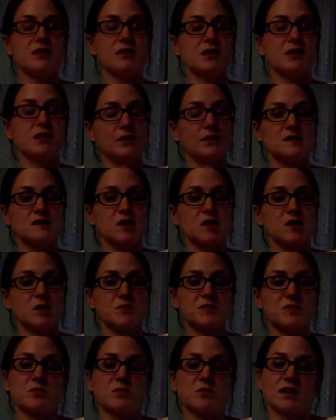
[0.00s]
though it slopes
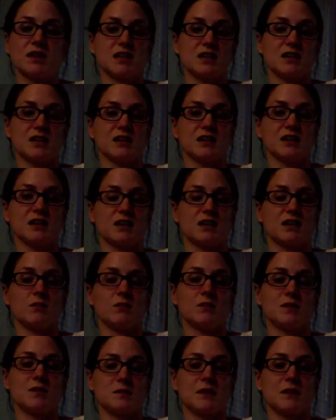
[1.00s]
really gently, you would be
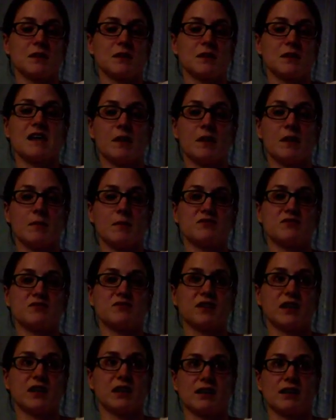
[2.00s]
surprised how much
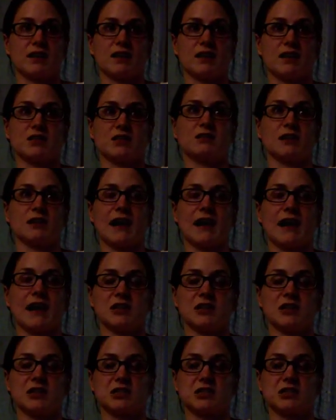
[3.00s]
variation there
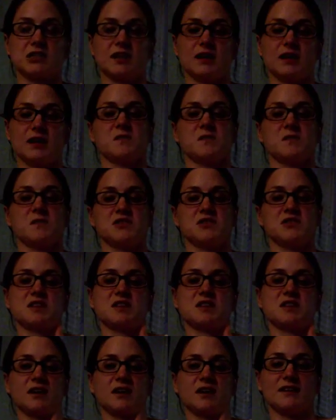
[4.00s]
actually is once you
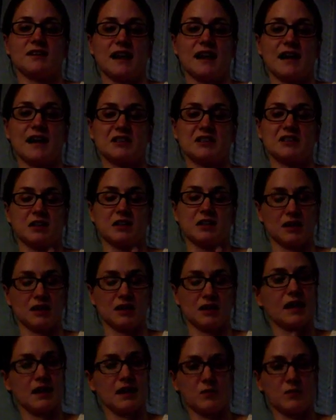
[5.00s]
start actually looking
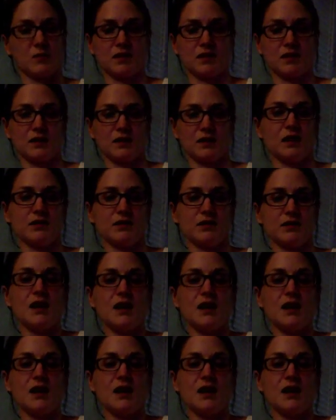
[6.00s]
at it with a level.